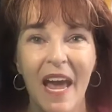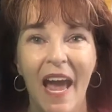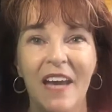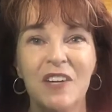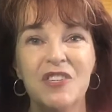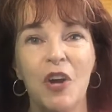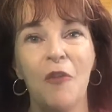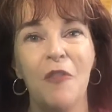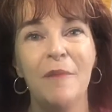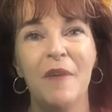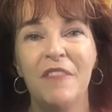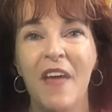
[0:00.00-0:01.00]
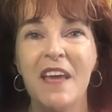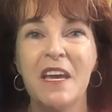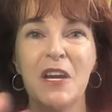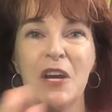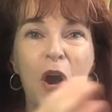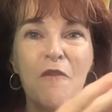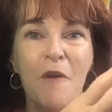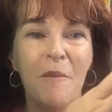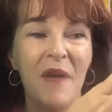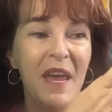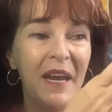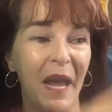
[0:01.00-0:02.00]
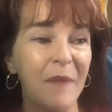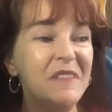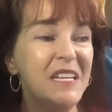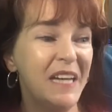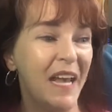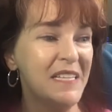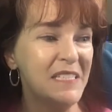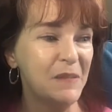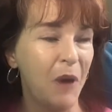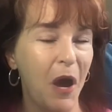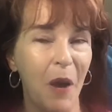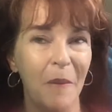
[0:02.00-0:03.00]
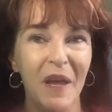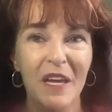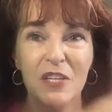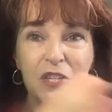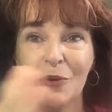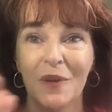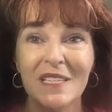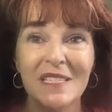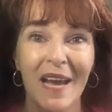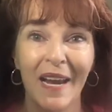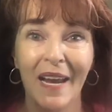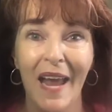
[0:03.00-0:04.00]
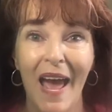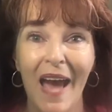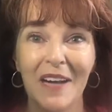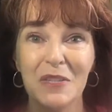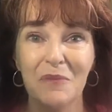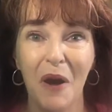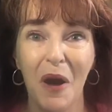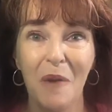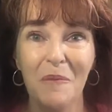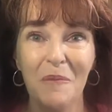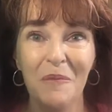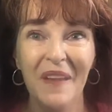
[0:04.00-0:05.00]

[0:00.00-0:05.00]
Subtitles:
and show them that they can go from being an empty nest mom to a second act mom.